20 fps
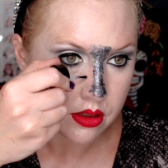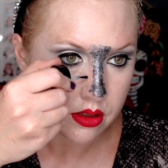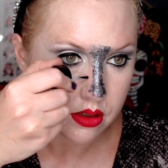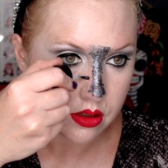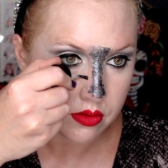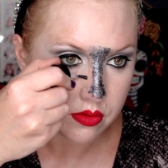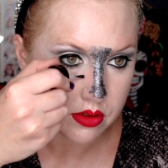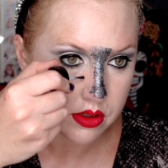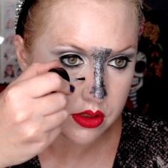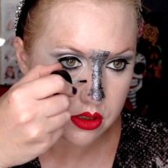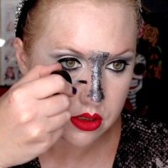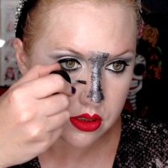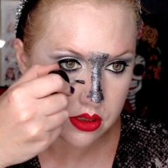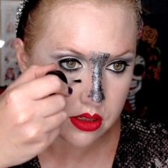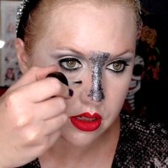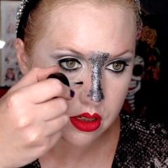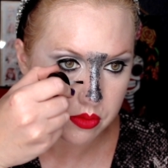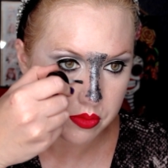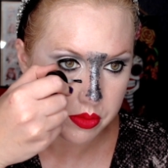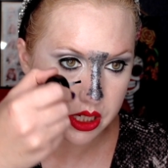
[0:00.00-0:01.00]
And I'll just
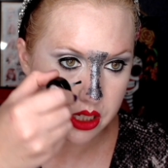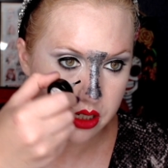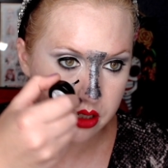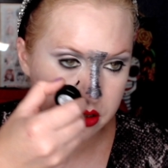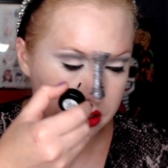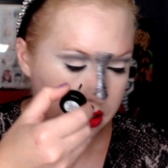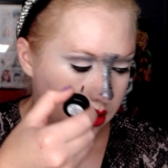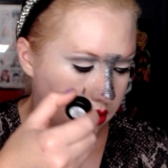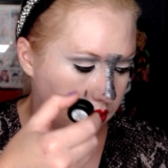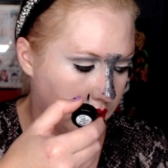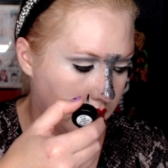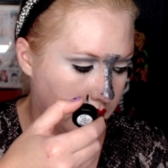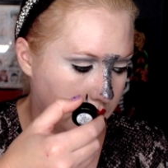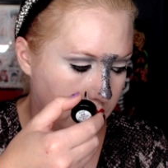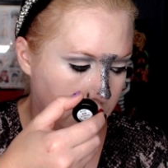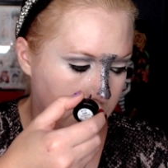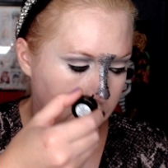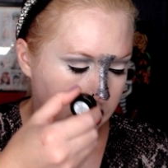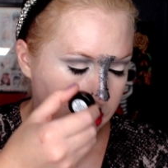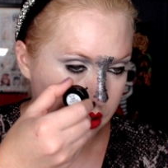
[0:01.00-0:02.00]
start painting right
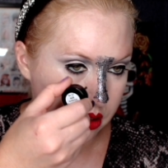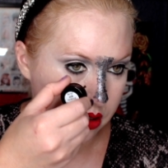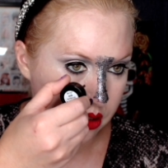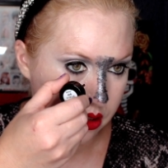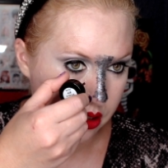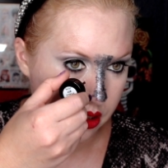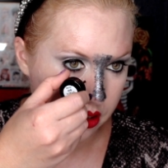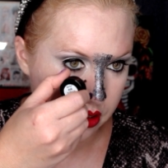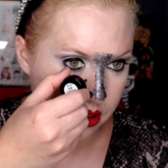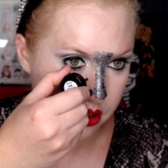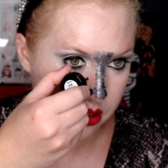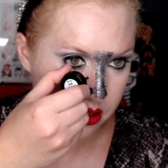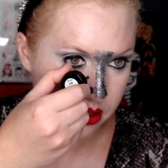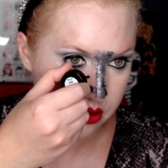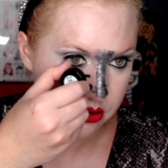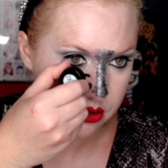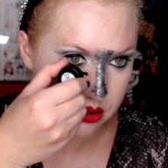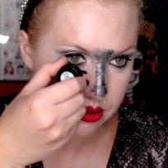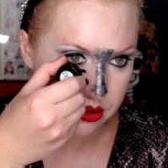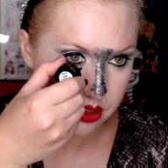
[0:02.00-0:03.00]
here. And then it
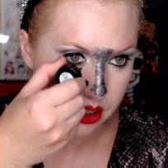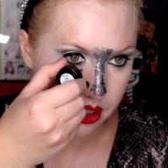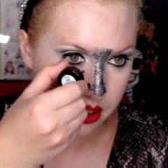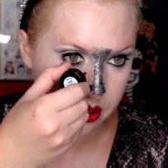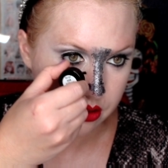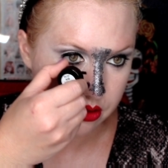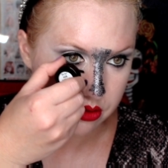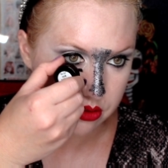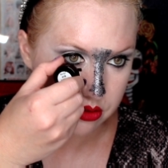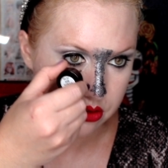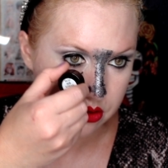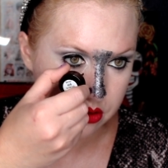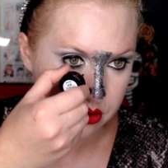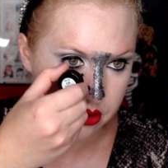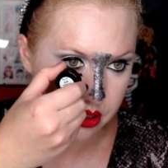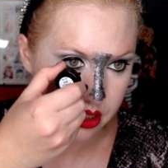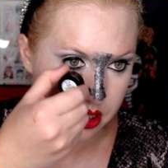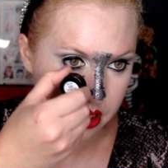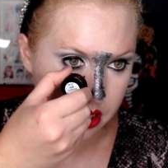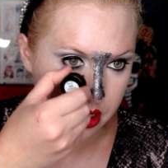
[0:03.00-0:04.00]
just kind of goes
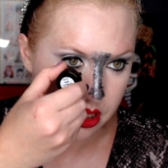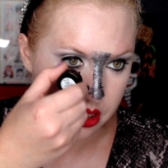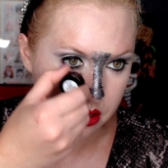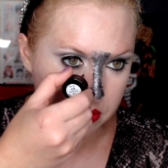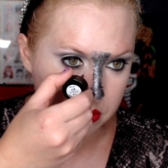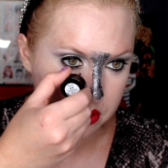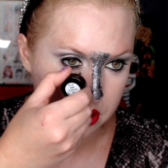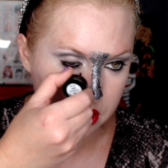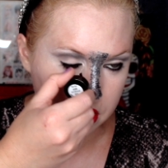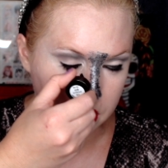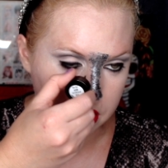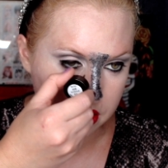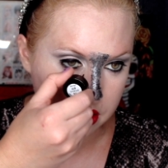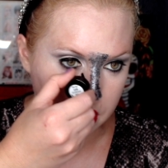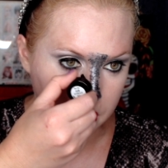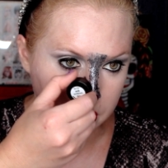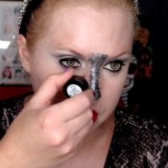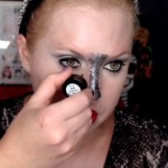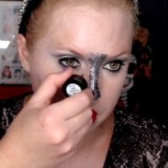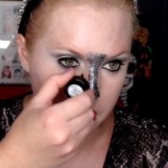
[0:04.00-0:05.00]
straight up to this
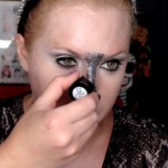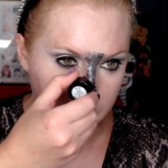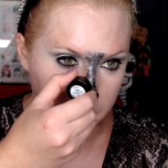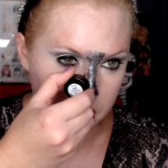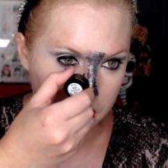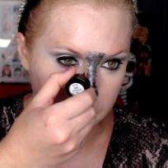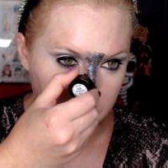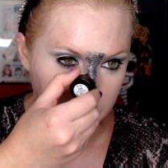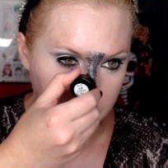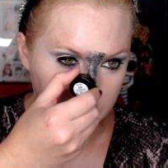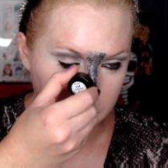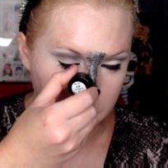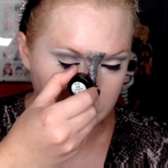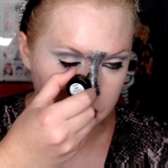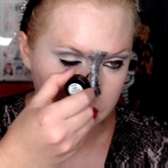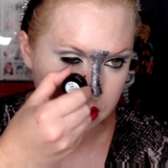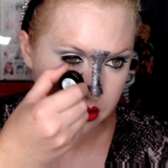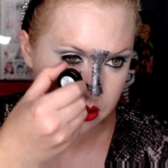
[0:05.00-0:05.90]
under eye area.